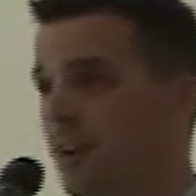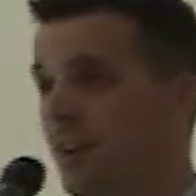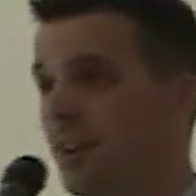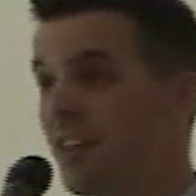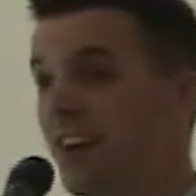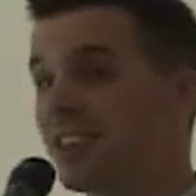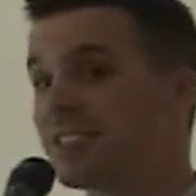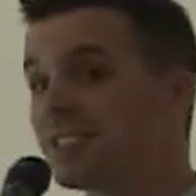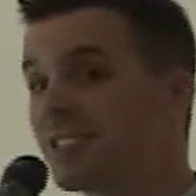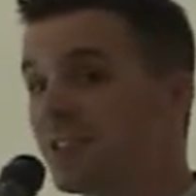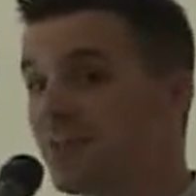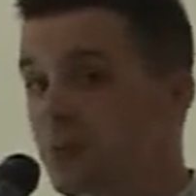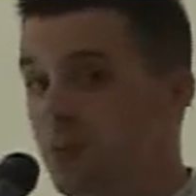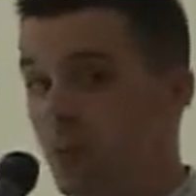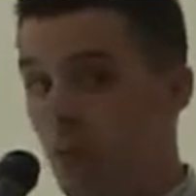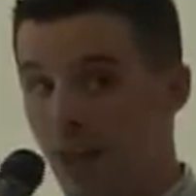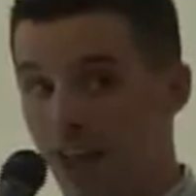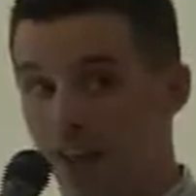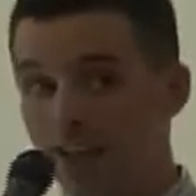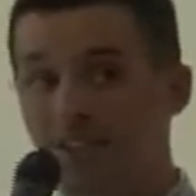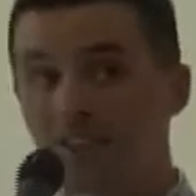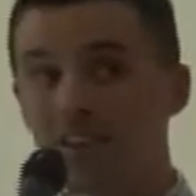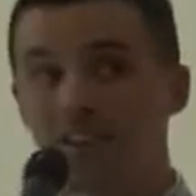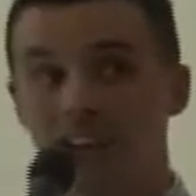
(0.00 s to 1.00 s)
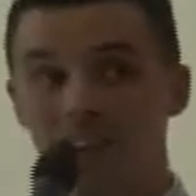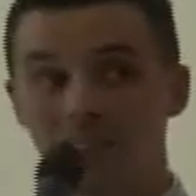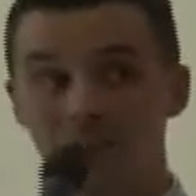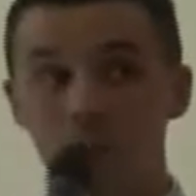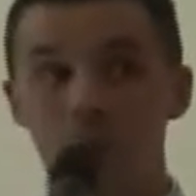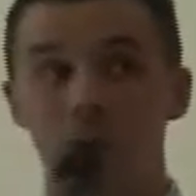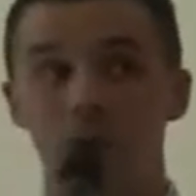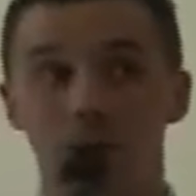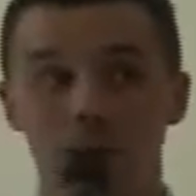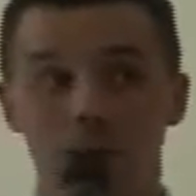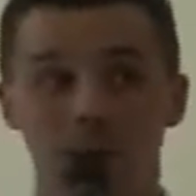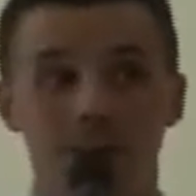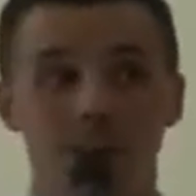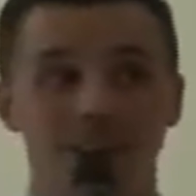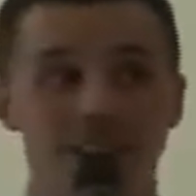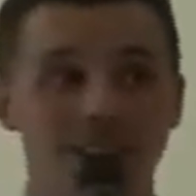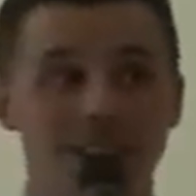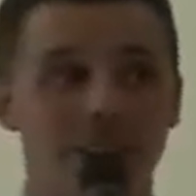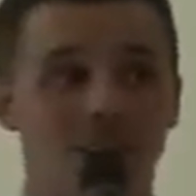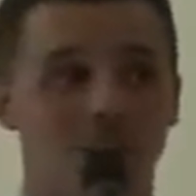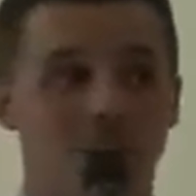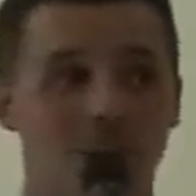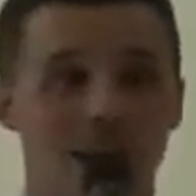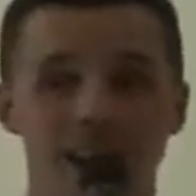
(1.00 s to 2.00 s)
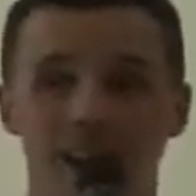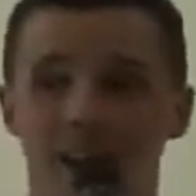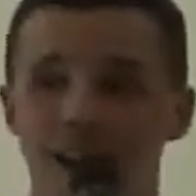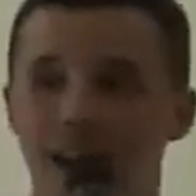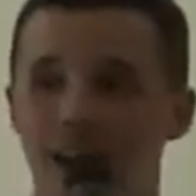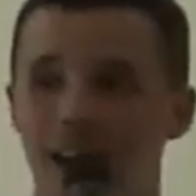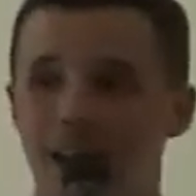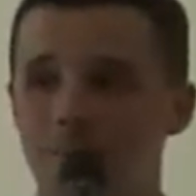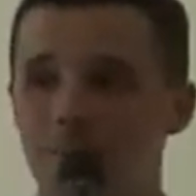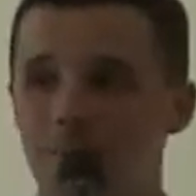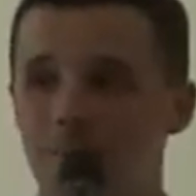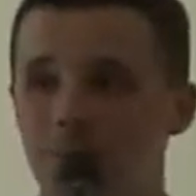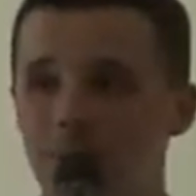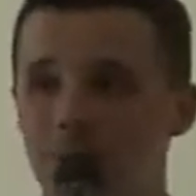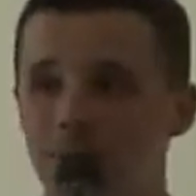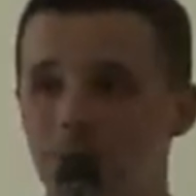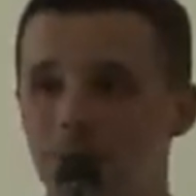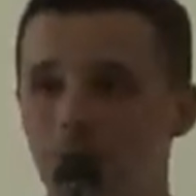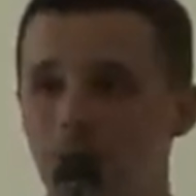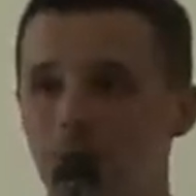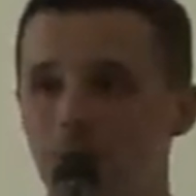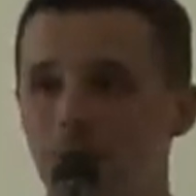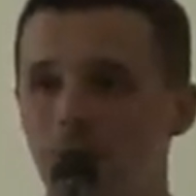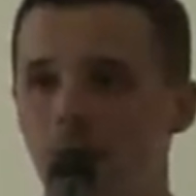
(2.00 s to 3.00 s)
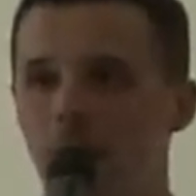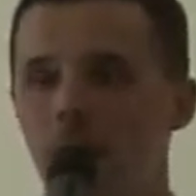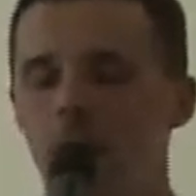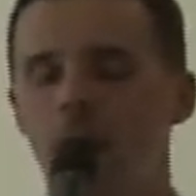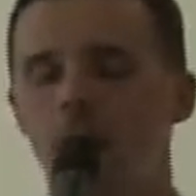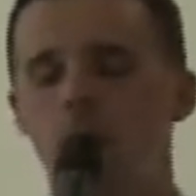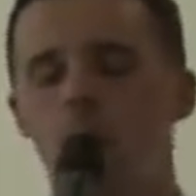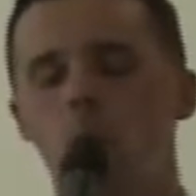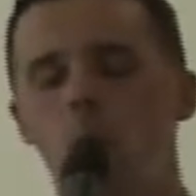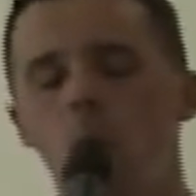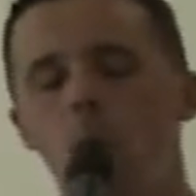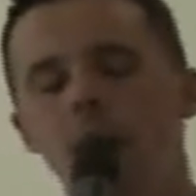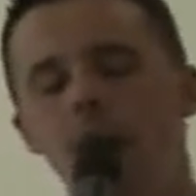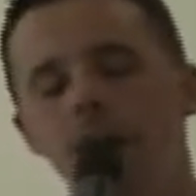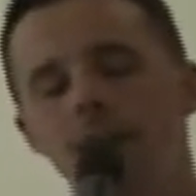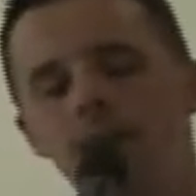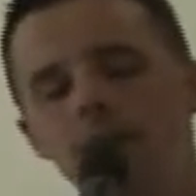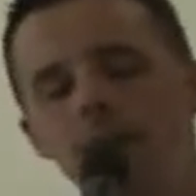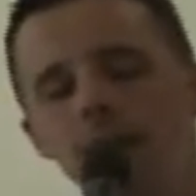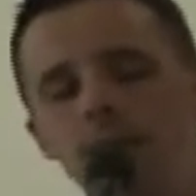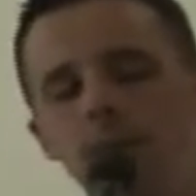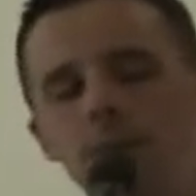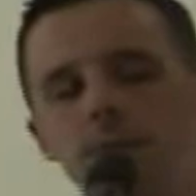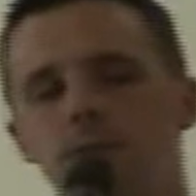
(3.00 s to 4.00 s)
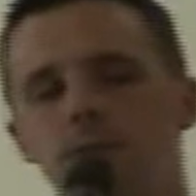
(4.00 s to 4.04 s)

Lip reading: That's even more. That's a pretty good deal, right, God?" When I think of